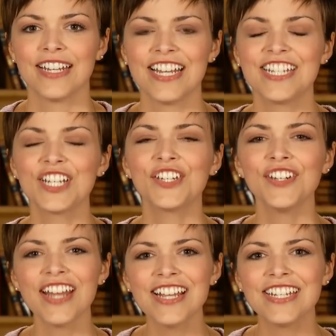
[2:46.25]
It's a
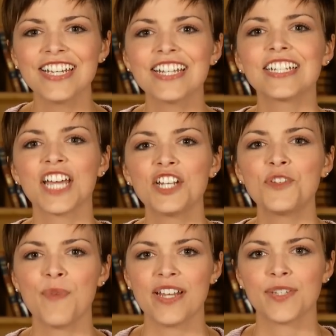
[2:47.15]
good idea to
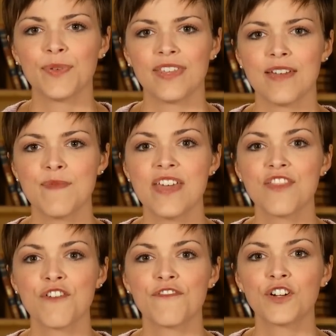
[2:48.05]
touch base with them in
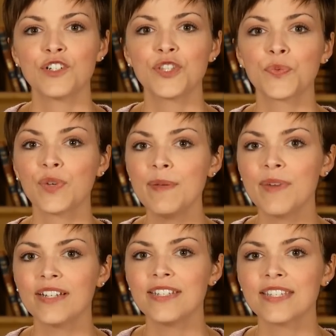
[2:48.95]
their first 3
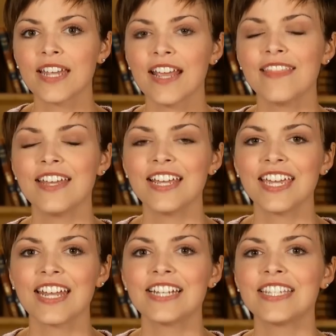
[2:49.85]
months and then
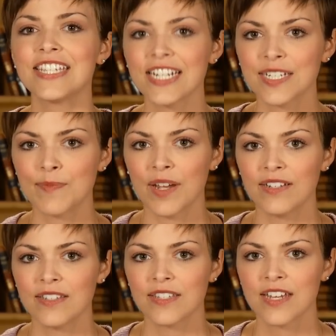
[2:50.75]
again at 6
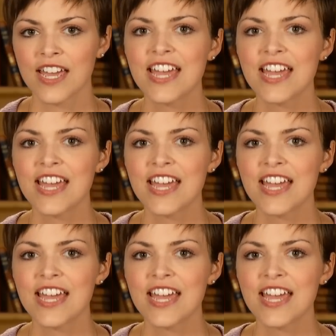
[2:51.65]
months.